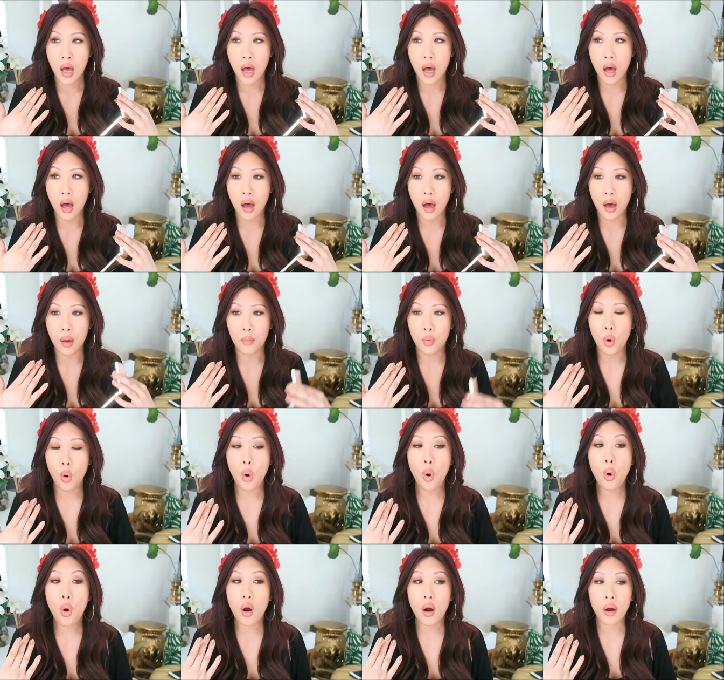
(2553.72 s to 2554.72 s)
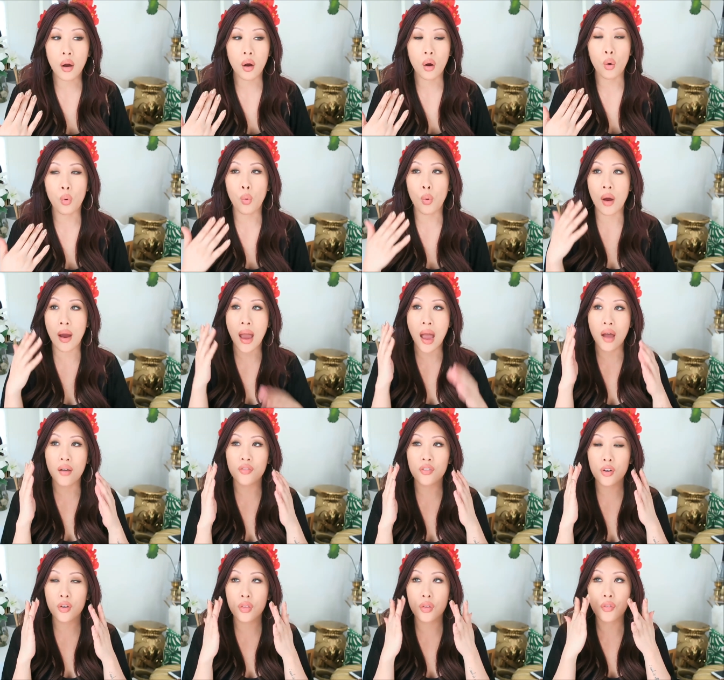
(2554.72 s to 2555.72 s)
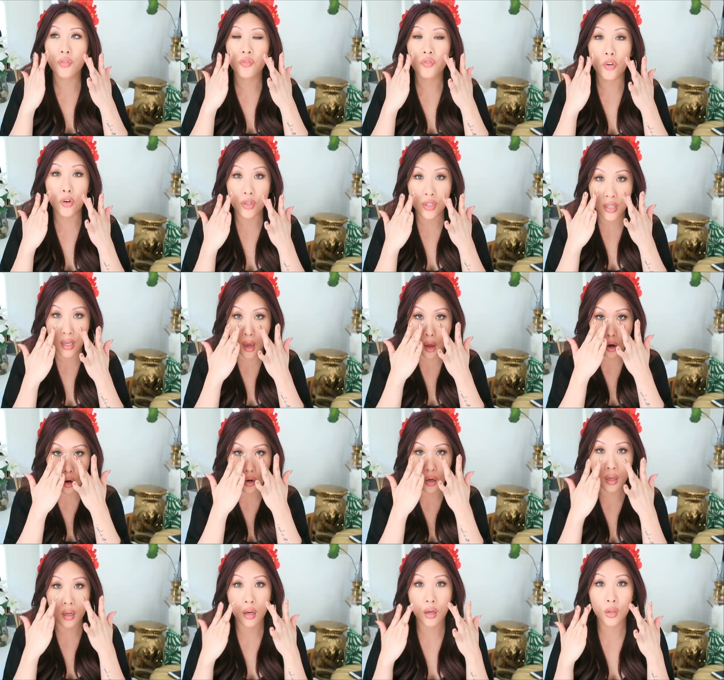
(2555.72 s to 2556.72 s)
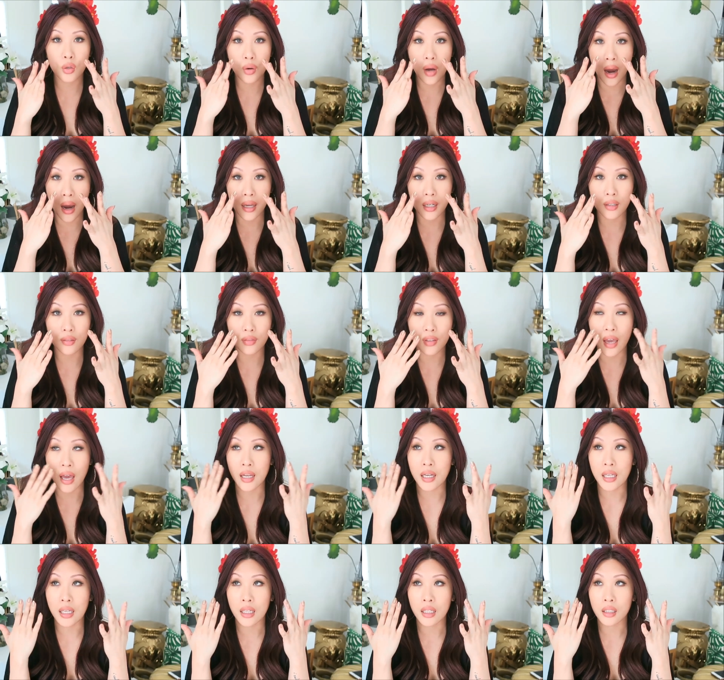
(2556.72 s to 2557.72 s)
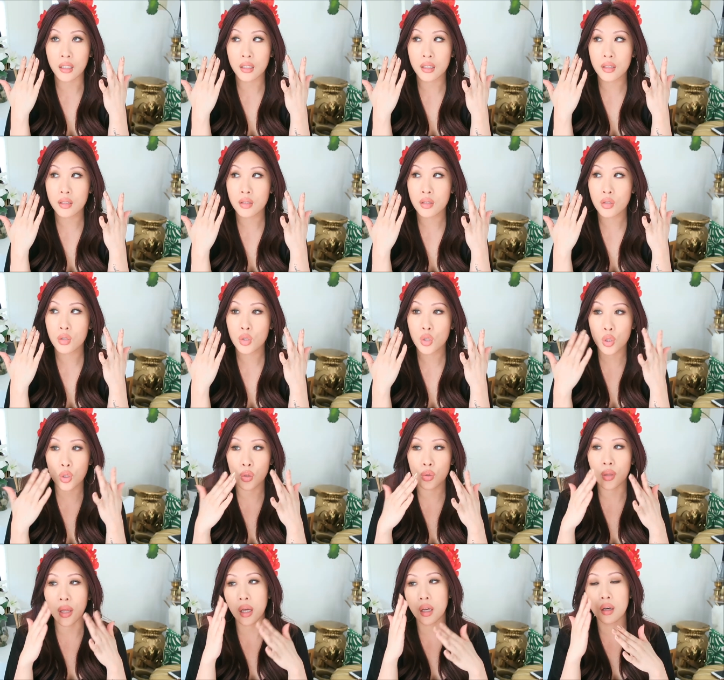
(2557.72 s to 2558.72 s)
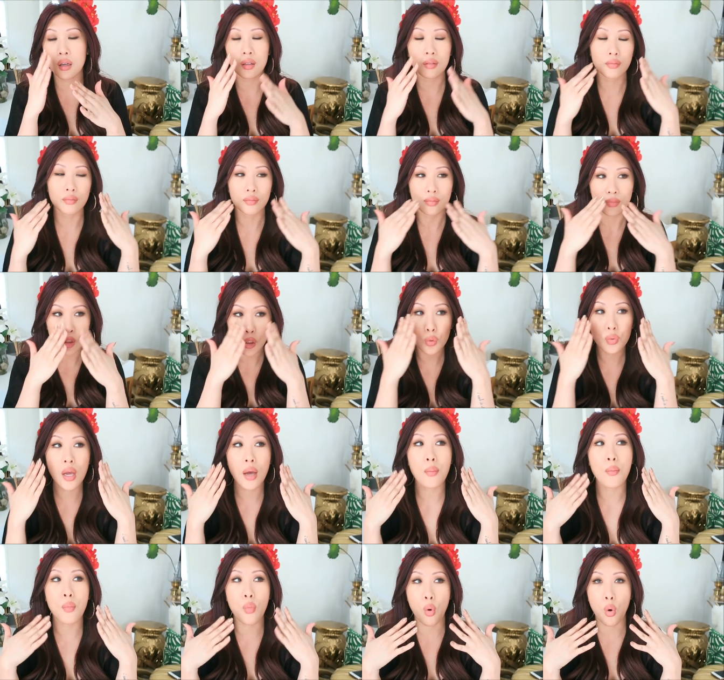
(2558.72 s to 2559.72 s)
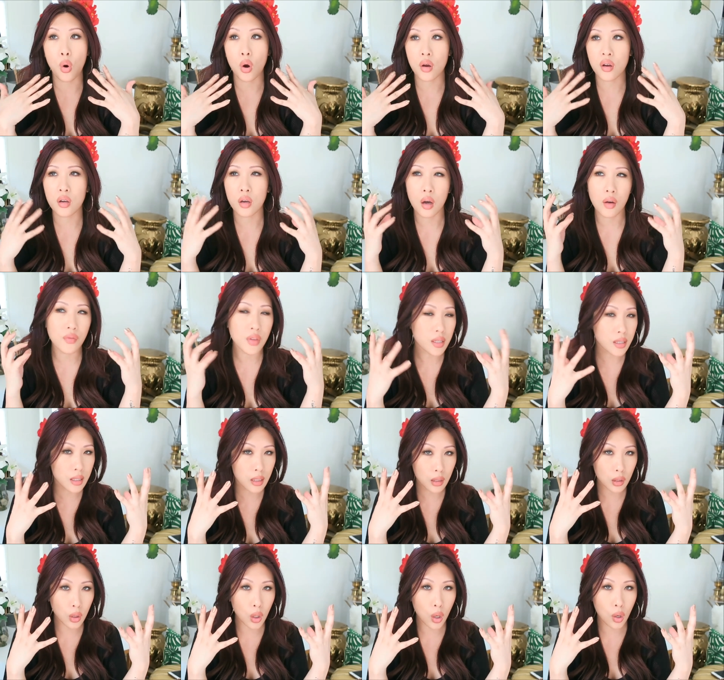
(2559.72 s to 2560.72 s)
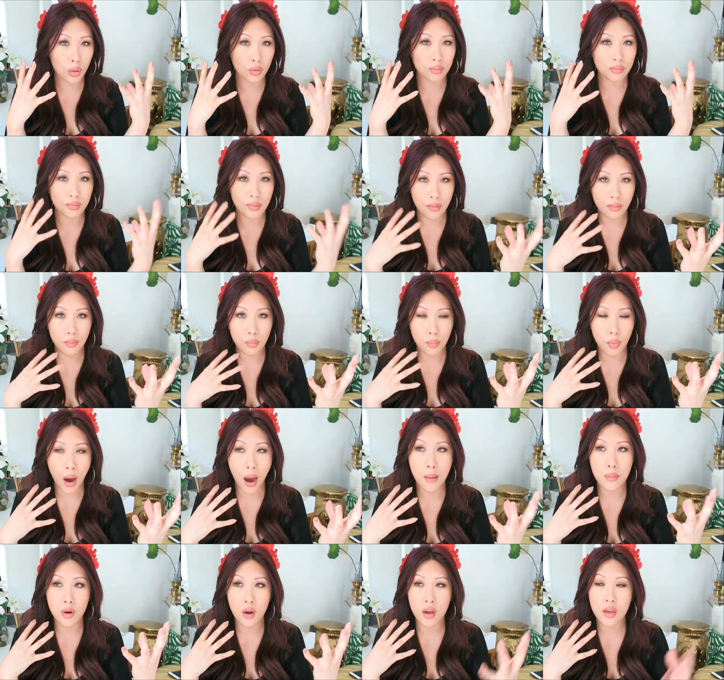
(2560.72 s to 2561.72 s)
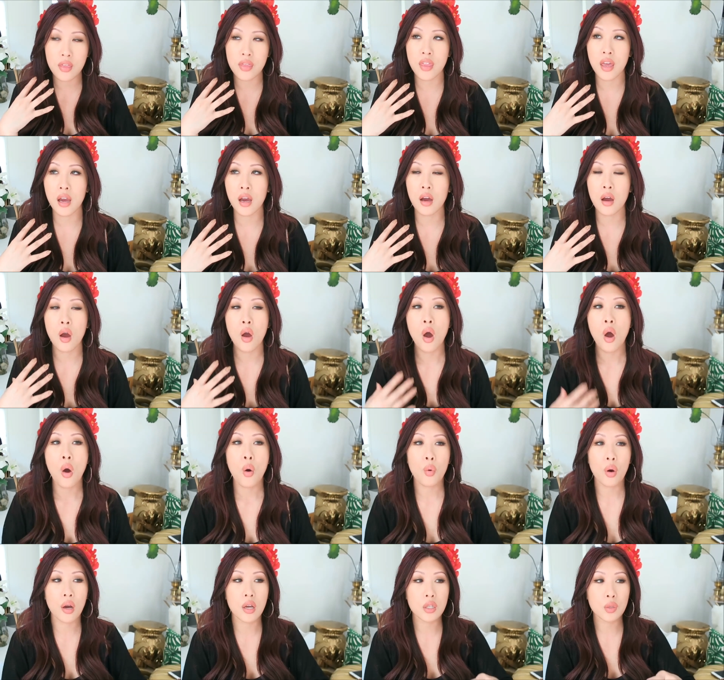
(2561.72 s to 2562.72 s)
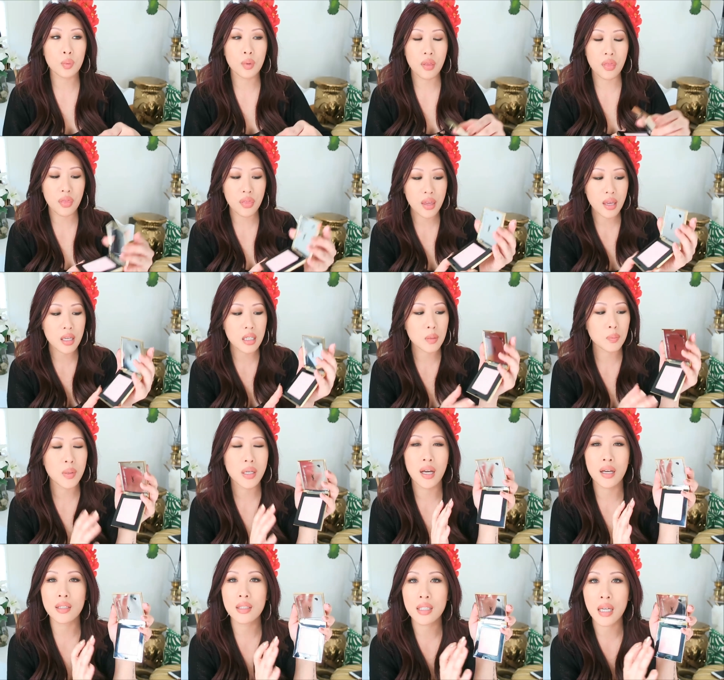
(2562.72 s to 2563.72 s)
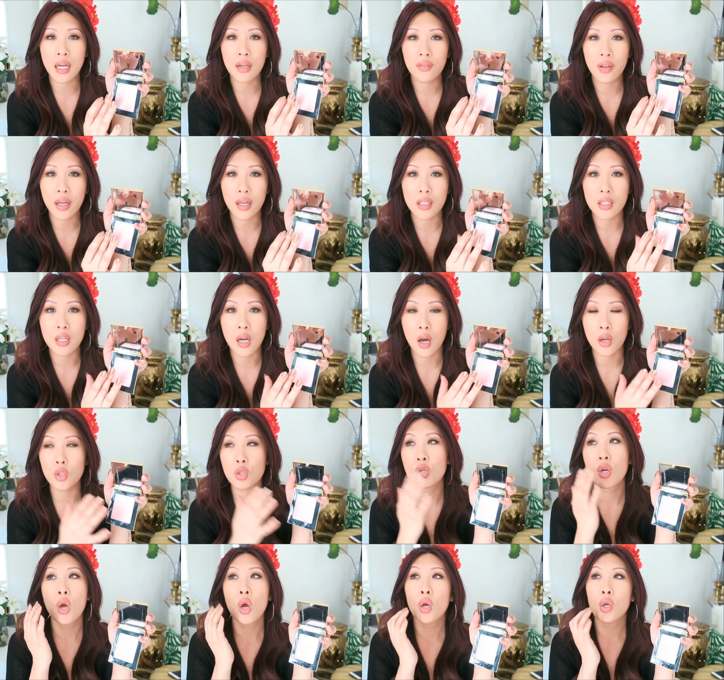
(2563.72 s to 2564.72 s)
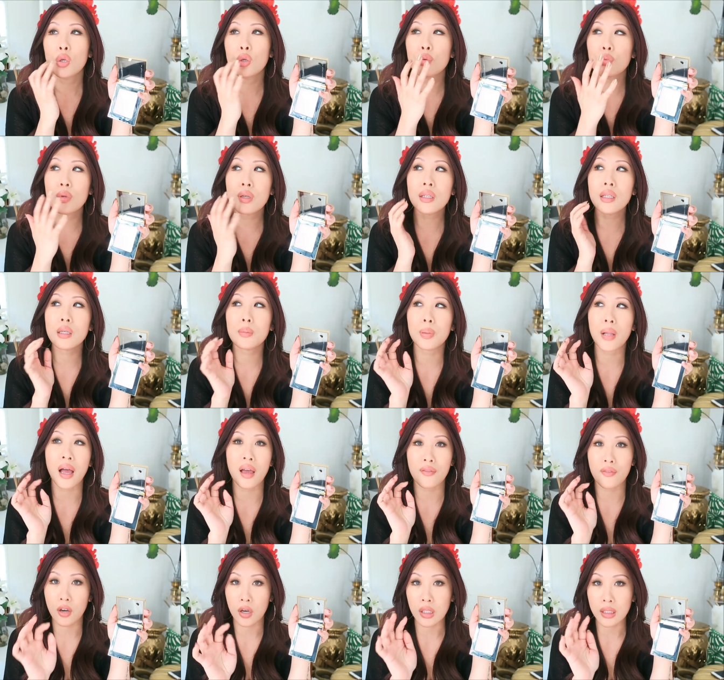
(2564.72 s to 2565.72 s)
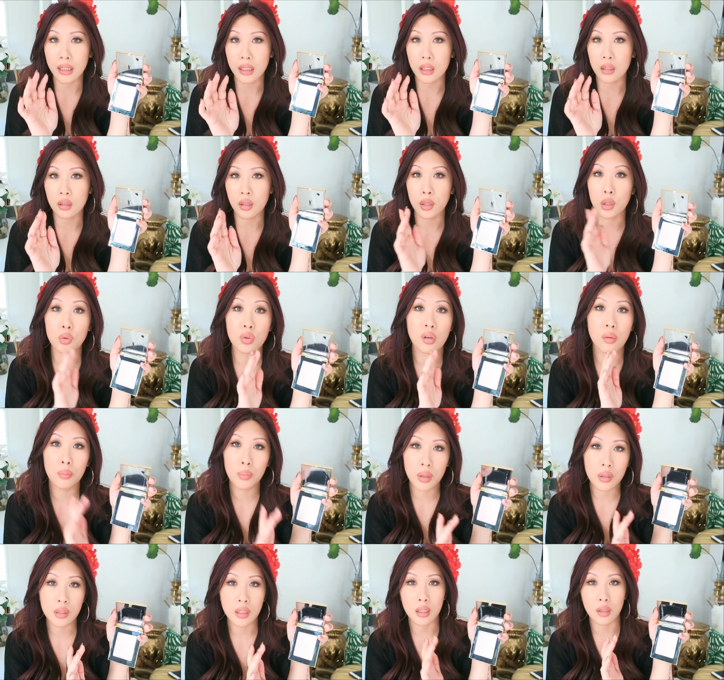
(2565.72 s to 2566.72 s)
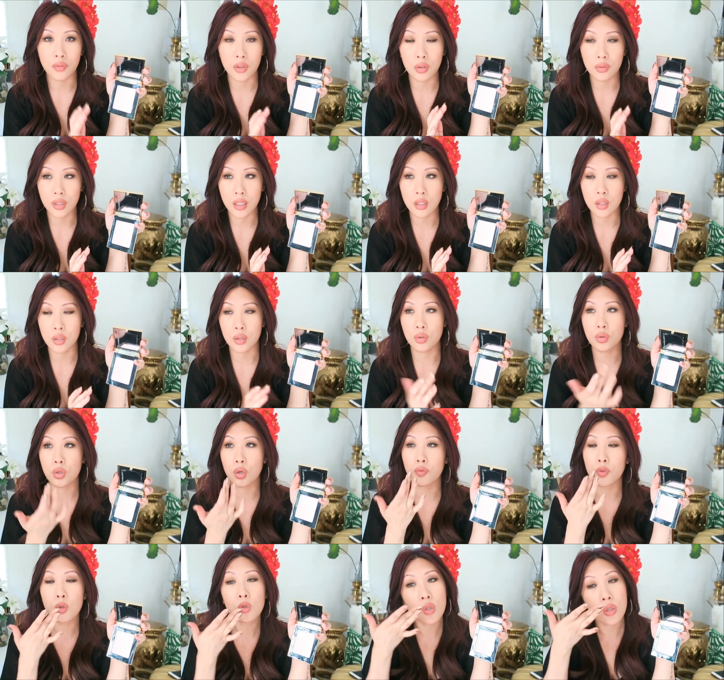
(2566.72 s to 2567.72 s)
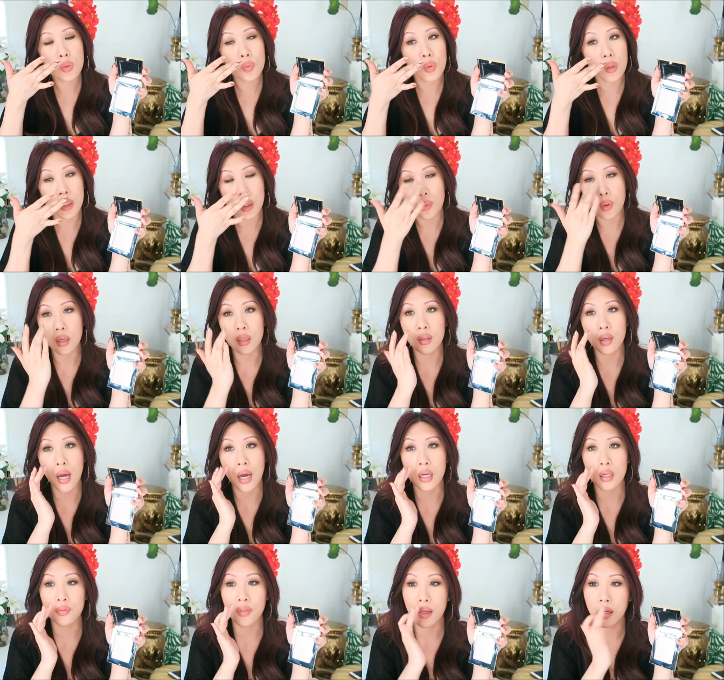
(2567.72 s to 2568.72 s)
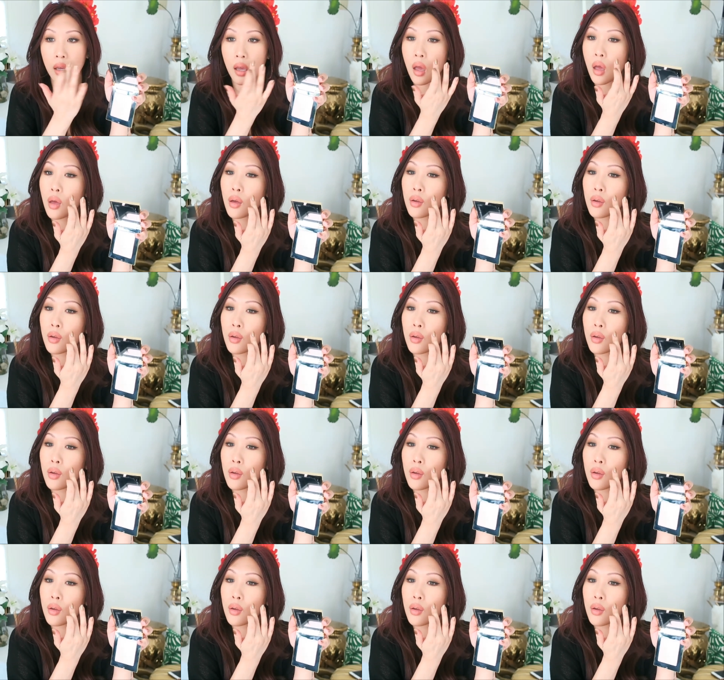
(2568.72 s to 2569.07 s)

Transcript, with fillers: Um, or wherever the first area you kind of get in to like you get more of the silicone primer in there whereas with this because it's kind of like a touch you really apply very little and you can build it if you need to so if you just really want to kind of like